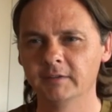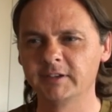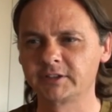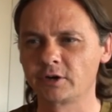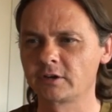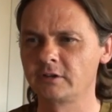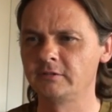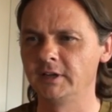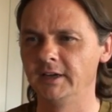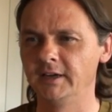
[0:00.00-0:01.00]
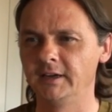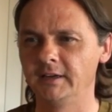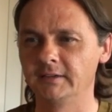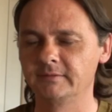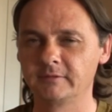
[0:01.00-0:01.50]
Linked article
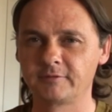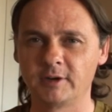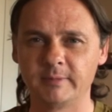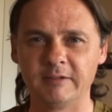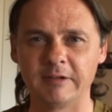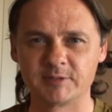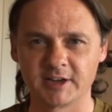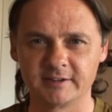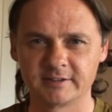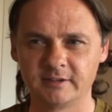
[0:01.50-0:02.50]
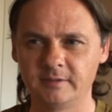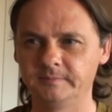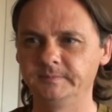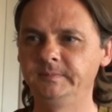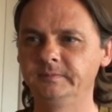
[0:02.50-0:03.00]
from a website,
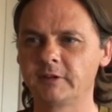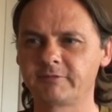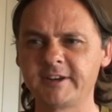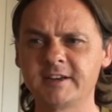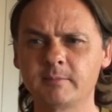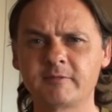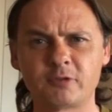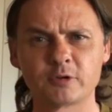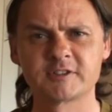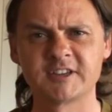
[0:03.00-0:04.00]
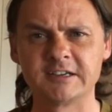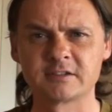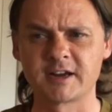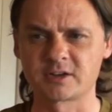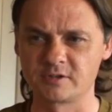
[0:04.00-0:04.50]
Freedom Force
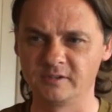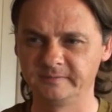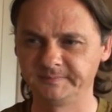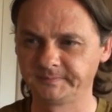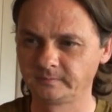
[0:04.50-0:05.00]
International.